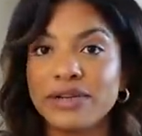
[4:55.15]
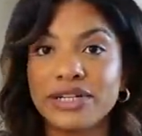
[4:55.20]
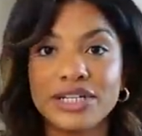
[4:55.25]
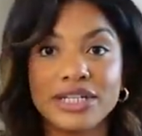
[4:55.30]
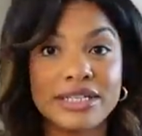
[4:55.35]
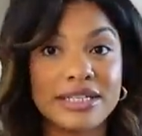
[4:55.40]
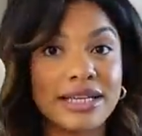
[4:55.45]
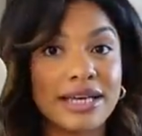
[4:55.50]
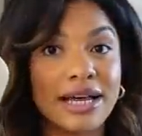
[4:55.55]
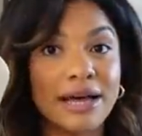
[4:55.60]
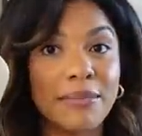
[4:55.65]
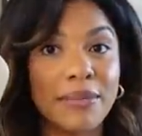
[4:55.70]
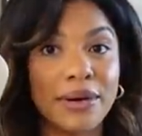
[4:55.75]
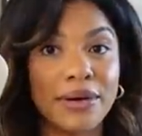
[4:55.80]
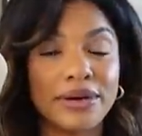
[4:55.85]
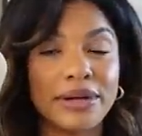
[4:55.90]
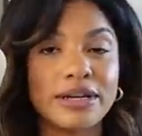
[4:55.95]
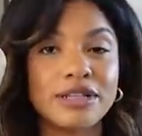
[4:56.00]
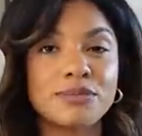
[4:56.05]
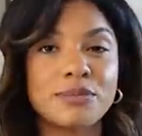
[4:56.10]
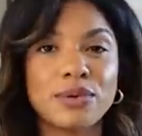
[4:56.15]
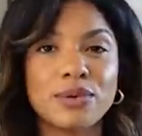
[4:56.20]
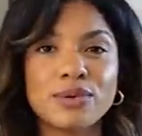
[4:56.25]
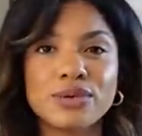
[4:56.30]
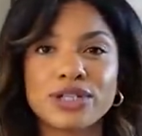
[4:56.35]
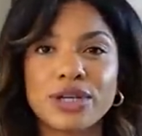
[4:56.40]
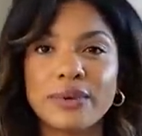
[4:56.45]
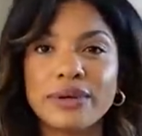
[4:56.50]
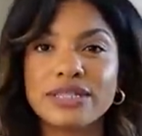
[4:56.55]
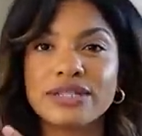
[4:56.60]
which is a bonus, but
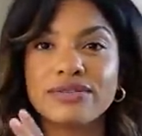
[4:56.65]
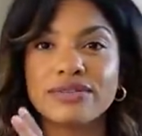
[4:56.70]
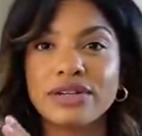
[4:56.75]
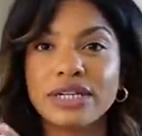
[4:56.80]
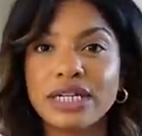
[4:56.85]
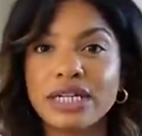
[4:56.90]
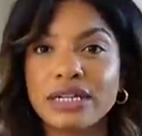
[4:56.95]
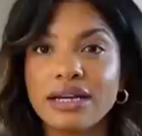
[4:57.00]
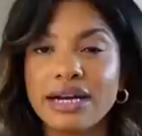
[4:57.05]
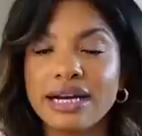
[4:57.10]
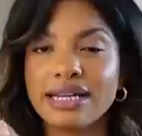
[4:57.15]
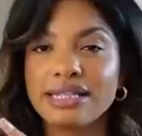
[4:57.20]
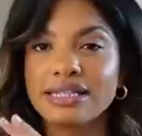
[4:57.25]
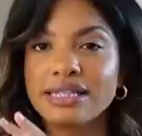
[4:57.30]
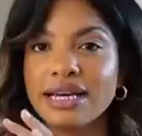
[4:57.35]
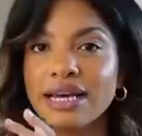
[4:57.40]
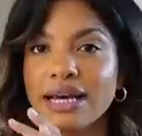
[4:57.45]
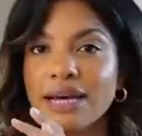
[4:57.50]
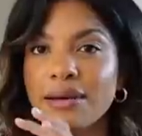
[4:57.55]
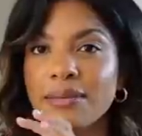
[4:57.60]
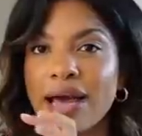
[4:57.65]
also it's a really nice